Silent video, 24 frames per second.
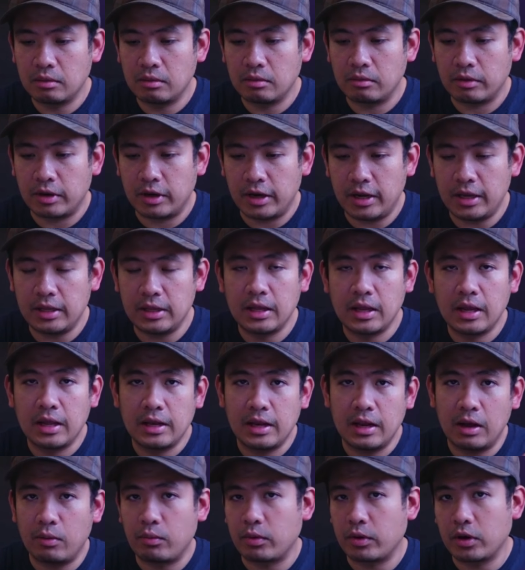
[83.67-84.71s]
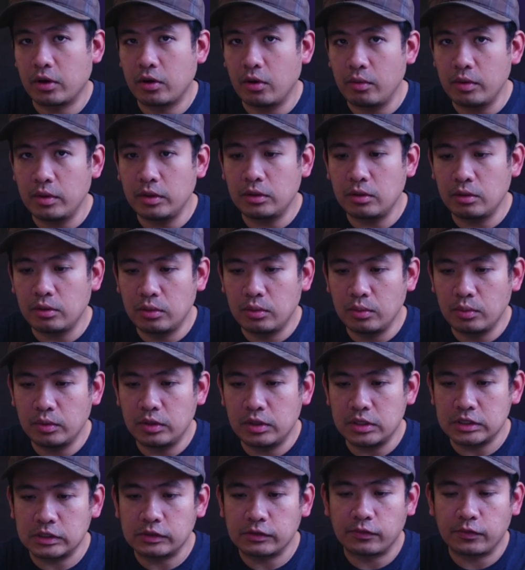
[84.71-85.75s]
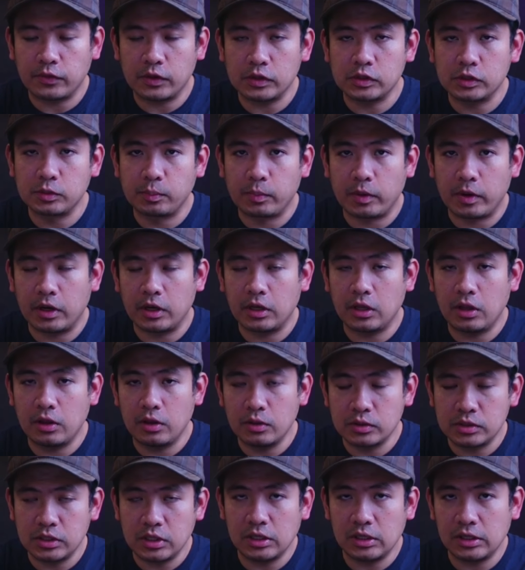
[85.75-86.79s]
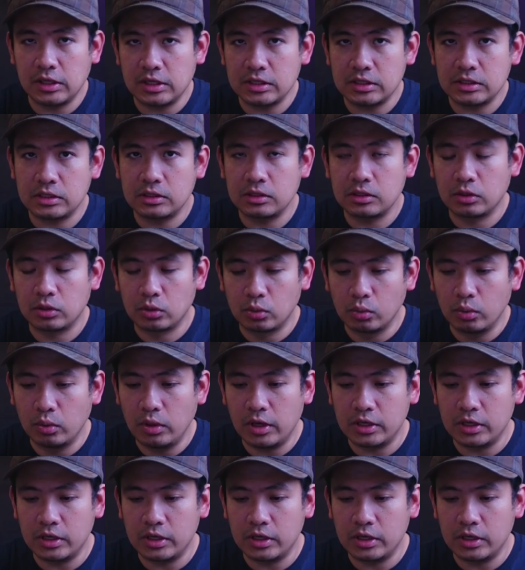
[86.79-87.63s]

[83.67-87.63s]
Right now, we're going to do this first part using this tool